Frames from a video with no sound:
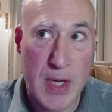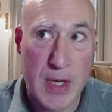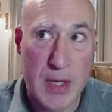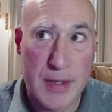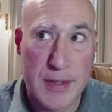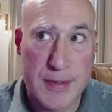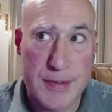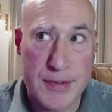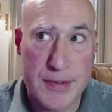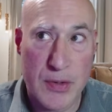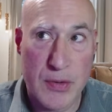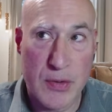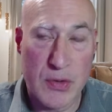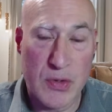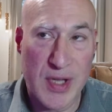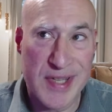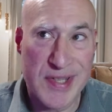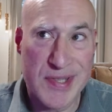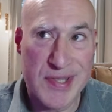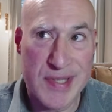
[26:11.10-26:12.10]
So
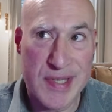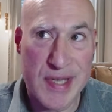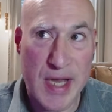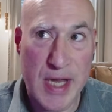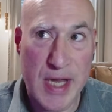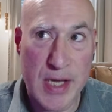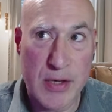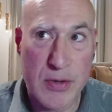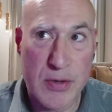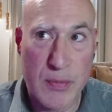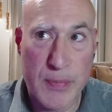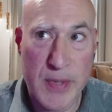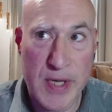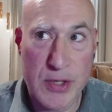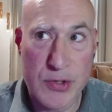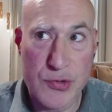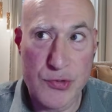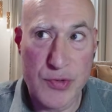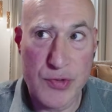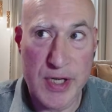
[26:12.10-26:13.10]
let's say you're being
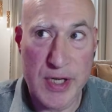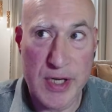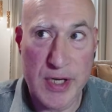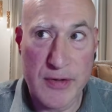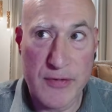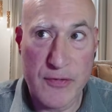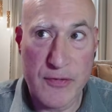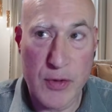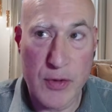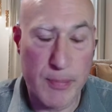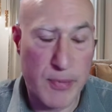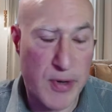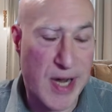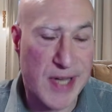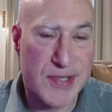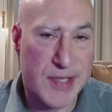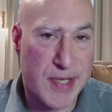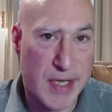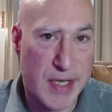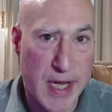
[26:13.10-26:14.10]
treated for
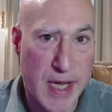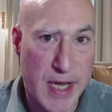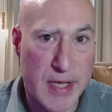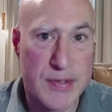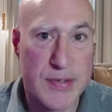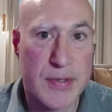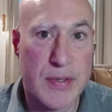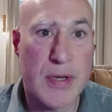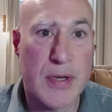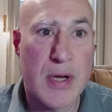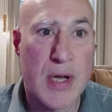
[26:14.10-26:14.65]
prostate cancer.